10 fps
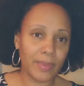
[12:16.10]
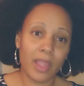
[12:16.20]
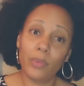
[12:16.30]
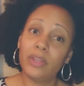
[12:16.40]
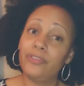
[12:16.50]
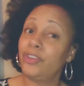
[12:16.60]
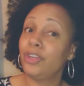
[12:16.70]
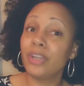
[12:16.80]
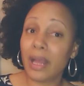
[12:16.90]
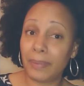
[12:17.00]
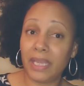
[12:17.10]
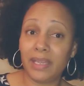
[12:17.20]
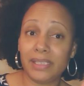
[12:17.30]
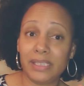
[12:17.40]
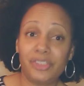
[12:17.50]
Well, if you're not paying
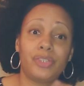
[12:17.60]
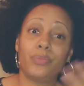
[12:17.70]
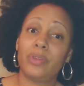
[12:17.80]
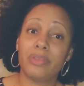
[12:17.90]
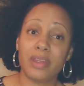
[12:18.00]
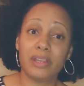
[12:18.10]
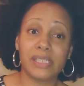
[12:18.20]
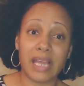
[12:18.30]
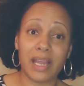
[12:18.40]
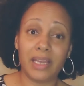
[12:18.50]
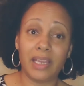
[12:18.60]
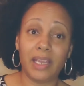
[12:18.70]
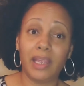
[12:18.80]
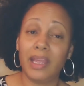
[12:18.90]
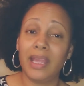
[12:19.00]
attention where they're
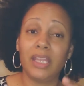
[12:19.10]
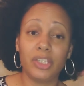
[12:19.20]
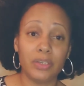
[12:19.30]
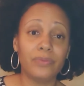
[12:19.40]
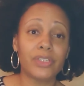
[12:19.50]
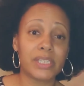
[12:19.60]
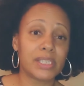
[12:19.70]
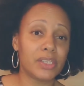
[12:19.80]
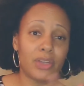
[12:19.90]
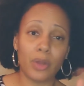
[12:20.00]
signing and you've just,